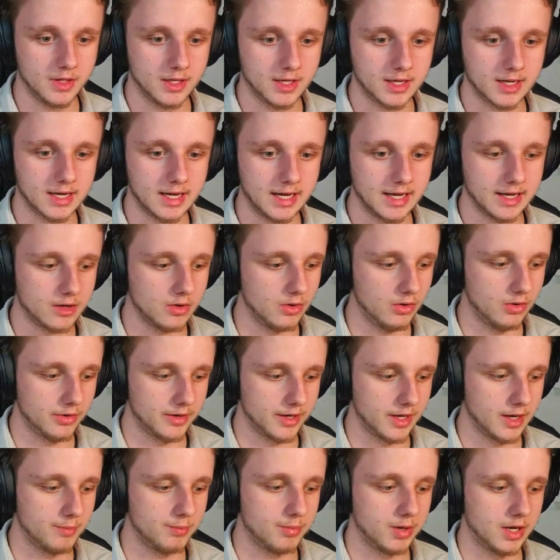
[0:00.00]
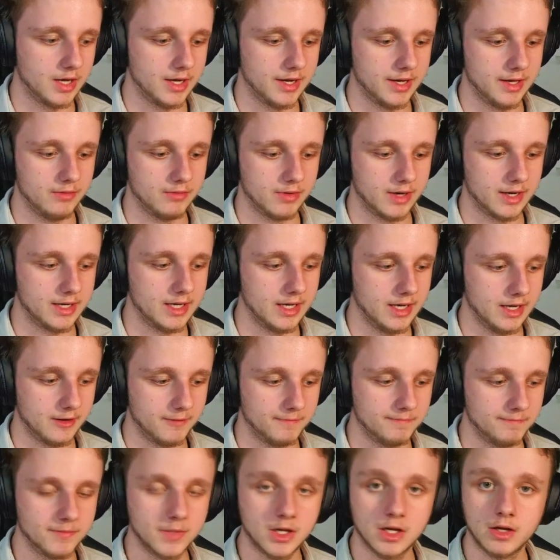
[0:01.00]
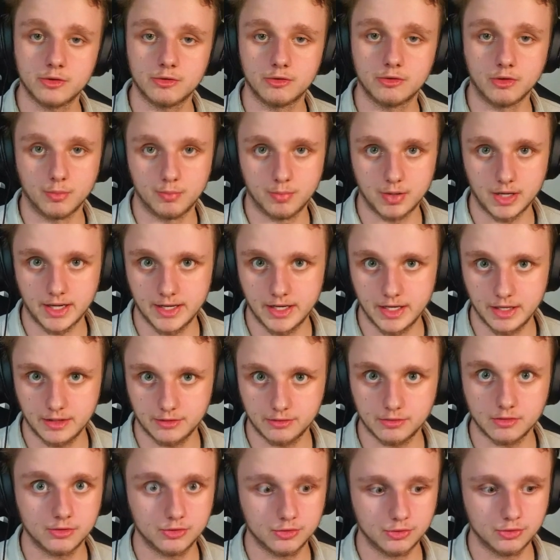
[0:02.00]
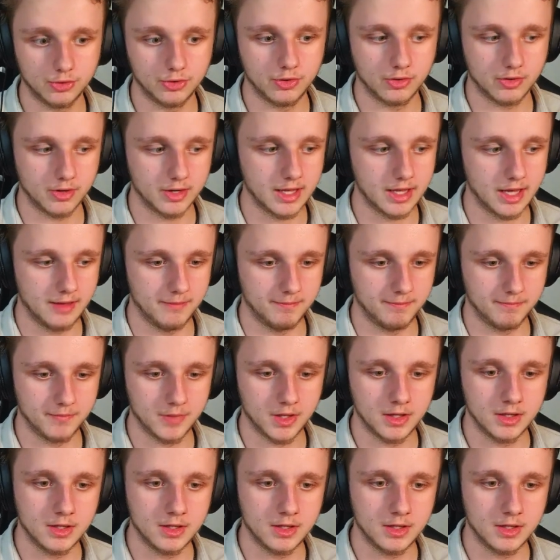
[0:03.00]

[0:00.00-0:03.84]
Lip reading: click on apply right here to apply this to your game.